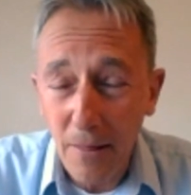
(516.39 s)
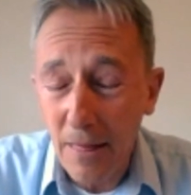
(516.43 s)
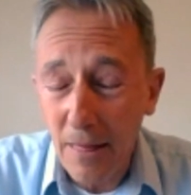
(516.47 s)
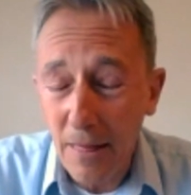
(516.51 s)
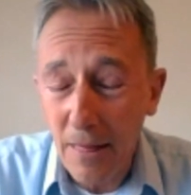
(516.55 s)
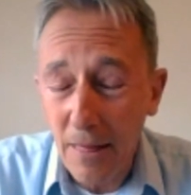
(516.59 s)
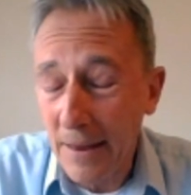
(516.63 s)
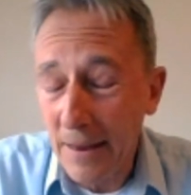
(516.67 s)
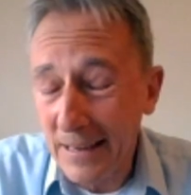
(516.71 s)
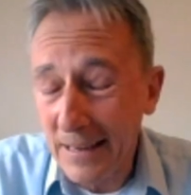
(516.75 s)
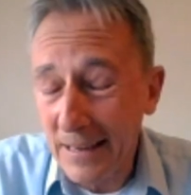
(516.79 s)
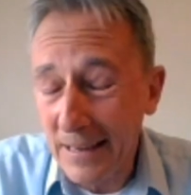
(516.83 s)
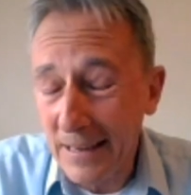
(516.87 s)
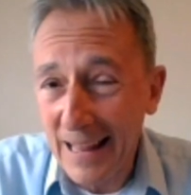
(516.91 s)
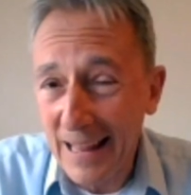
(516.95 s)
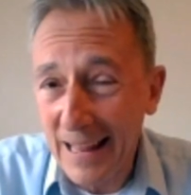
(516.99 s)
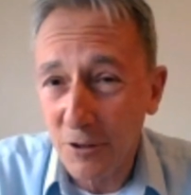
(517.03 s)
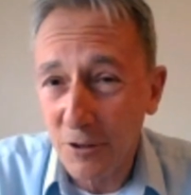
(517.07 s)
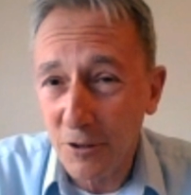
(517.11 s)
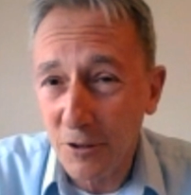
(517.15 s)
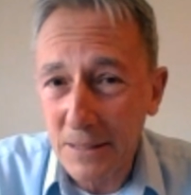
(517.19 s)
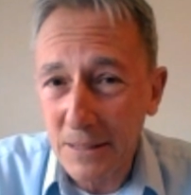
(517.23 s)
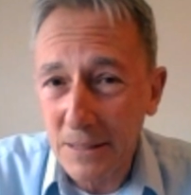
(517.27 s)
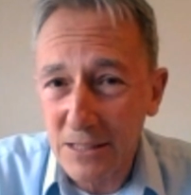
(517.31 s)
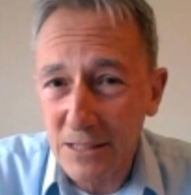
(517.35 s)
it
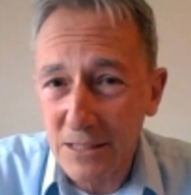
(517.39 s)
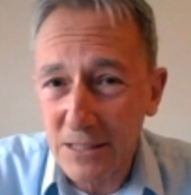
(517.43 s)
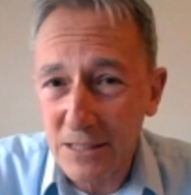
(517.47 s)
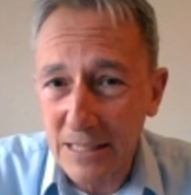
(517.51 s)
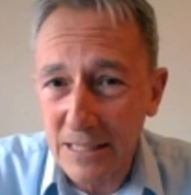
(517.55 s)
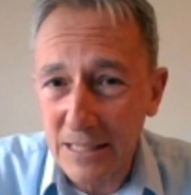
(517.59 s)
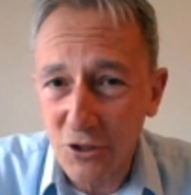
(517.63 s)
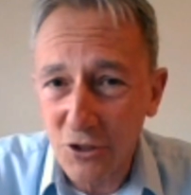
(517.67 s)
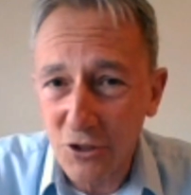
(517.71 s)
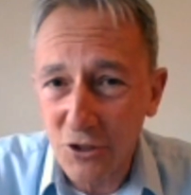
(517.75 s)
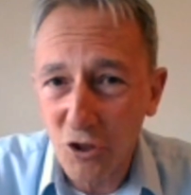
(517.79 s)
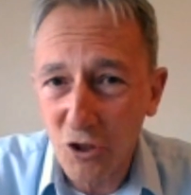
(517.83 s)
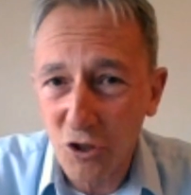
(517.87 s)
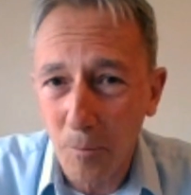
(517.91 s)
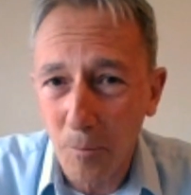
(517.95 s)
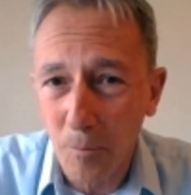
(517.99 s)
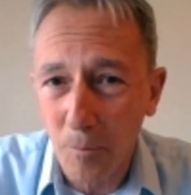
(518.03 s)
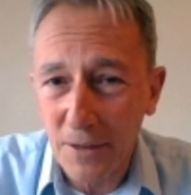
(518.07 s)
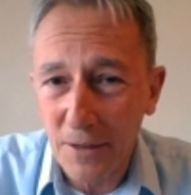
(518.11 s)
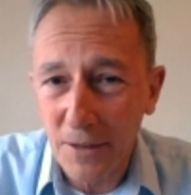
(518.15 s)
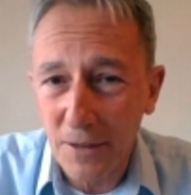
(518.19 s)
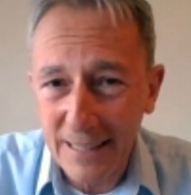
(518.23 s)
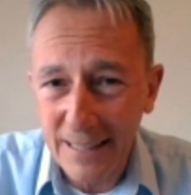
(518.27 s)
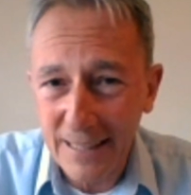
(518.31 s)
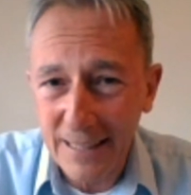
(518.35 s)
allowed me to get a job
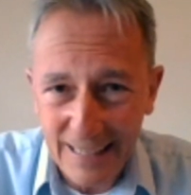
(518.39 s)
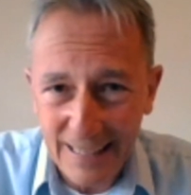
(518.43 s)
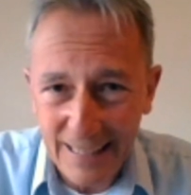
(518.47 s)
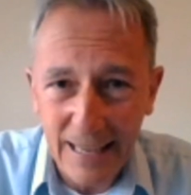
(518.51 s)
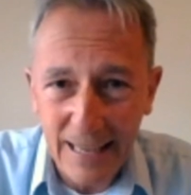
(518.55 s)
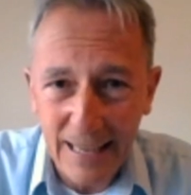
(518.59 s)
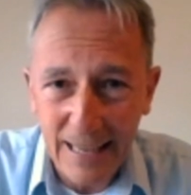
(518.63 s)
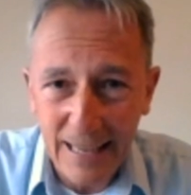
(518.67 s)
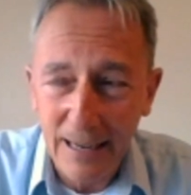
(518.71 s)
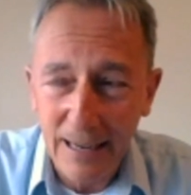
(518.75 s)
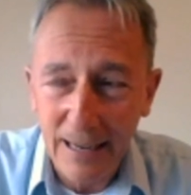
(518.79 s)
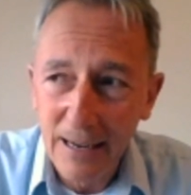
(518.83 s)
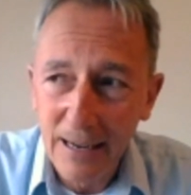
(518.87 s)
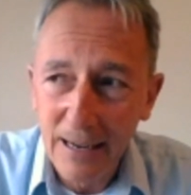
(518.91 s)
on a King Air.